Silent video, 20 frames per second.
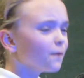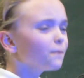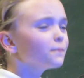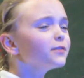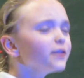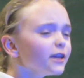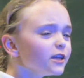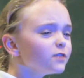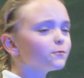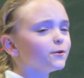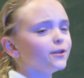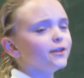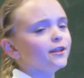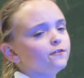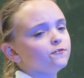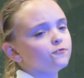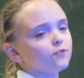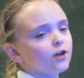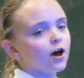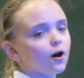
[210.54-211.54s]
Please, we
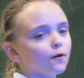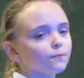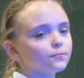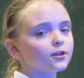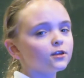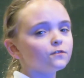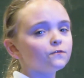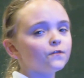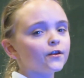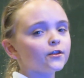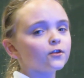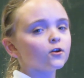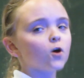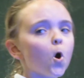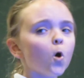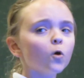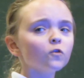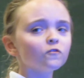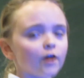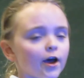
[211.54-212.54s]
need your help to defend your
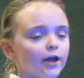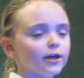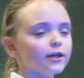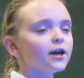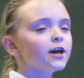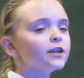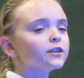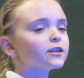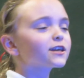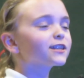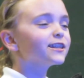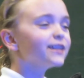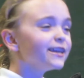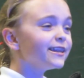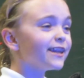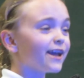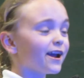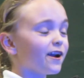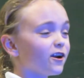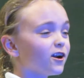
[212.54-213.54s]
own right to
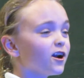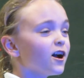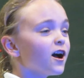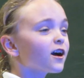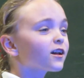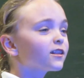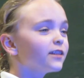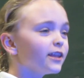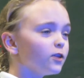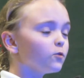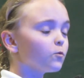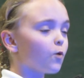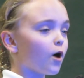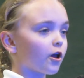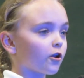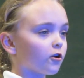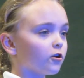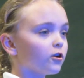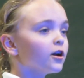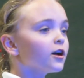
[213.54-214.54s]
clean air, clean
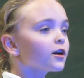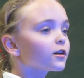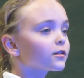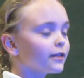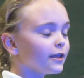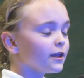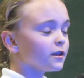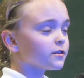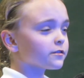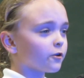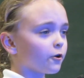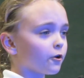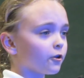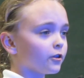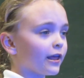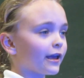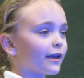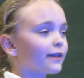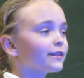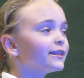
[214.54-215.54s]
water, clean soil,
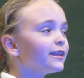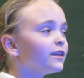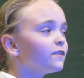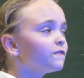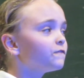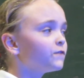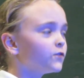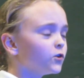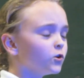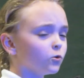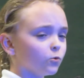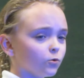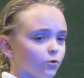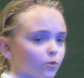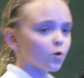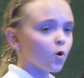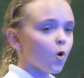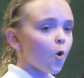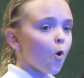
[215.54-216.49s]
and clean food.